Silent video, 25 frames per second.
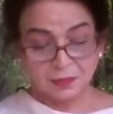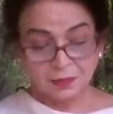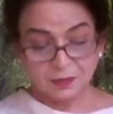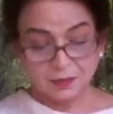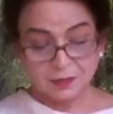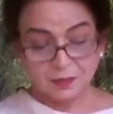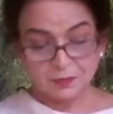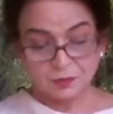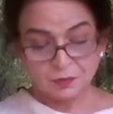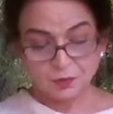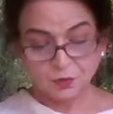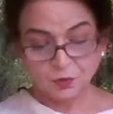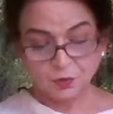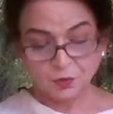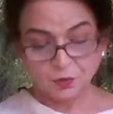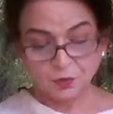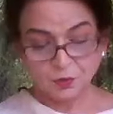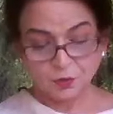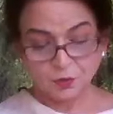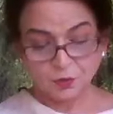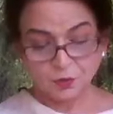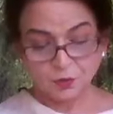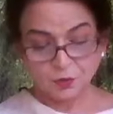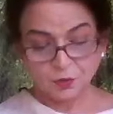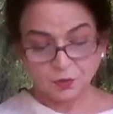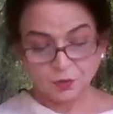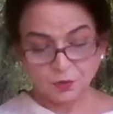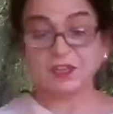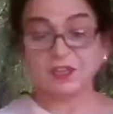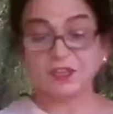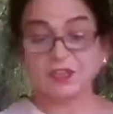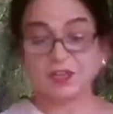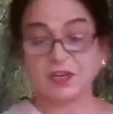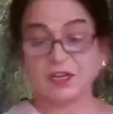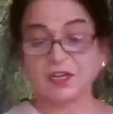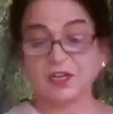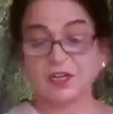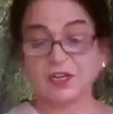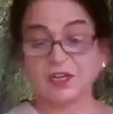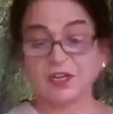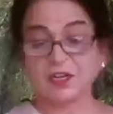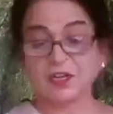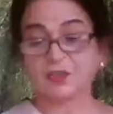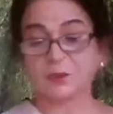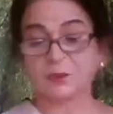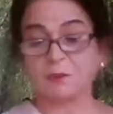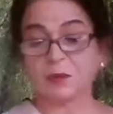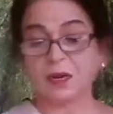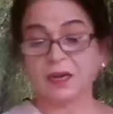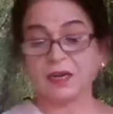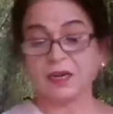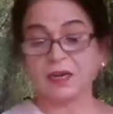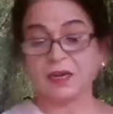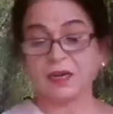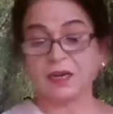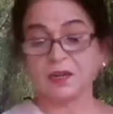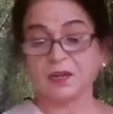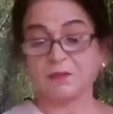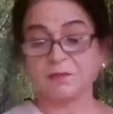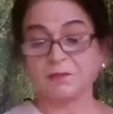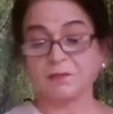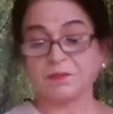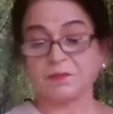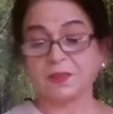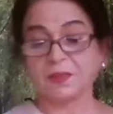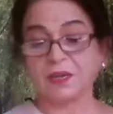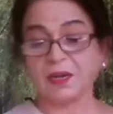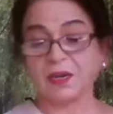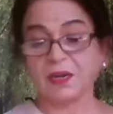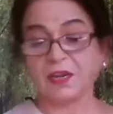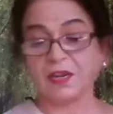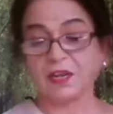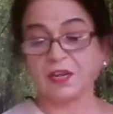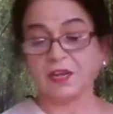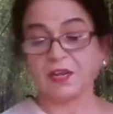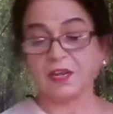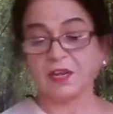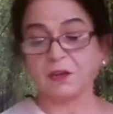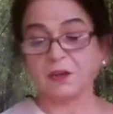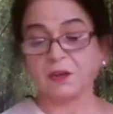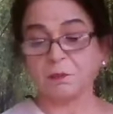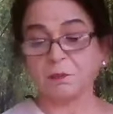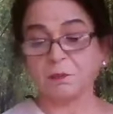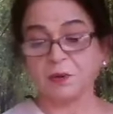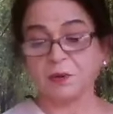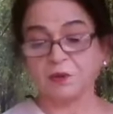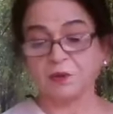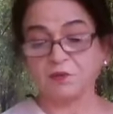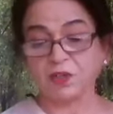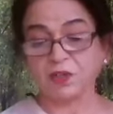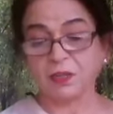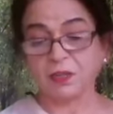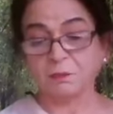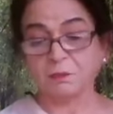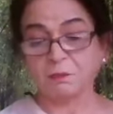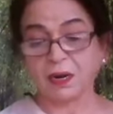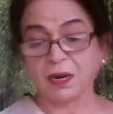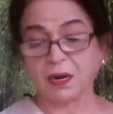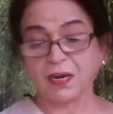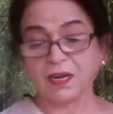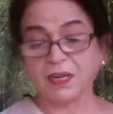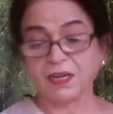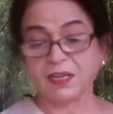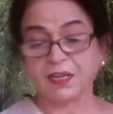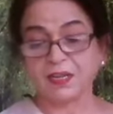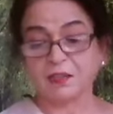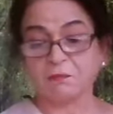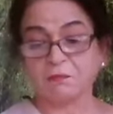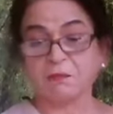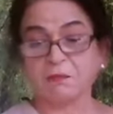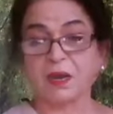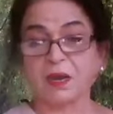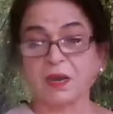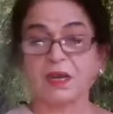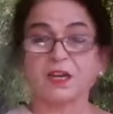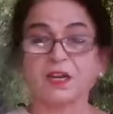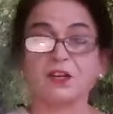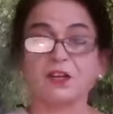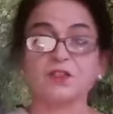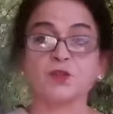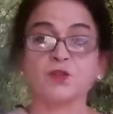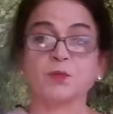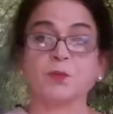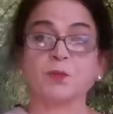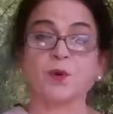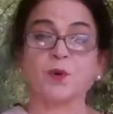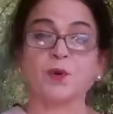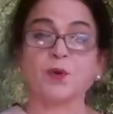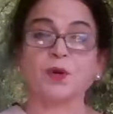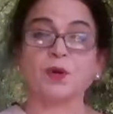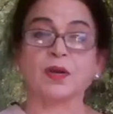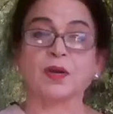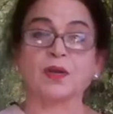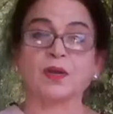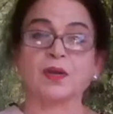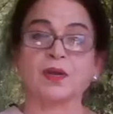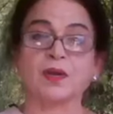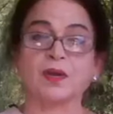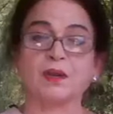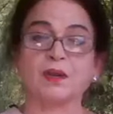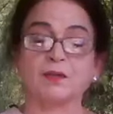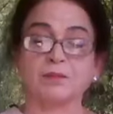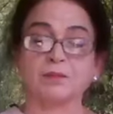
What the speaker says: So when the breath leaves the body, the link between the body and the mind is broken.